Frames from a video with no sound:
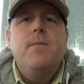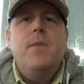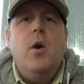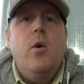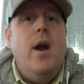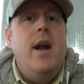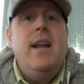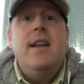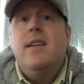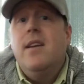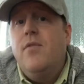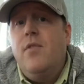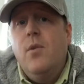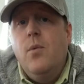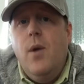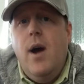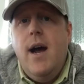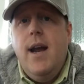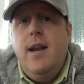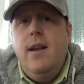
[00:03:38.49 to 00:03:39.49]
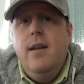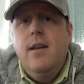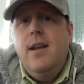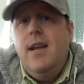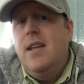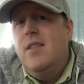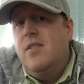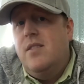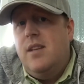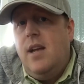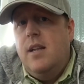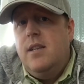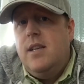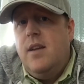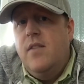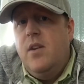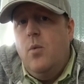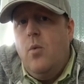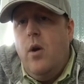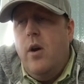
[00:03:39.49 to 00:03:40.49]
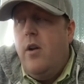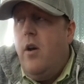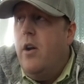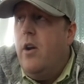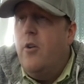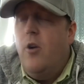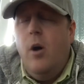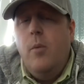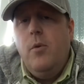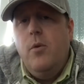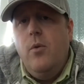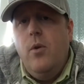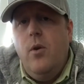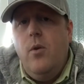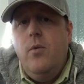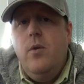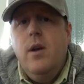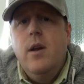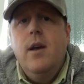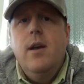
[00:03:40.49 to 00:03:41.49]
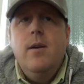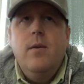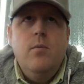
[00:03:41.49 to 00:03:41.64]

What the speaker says: or any different ride in the Z71 on a normal road,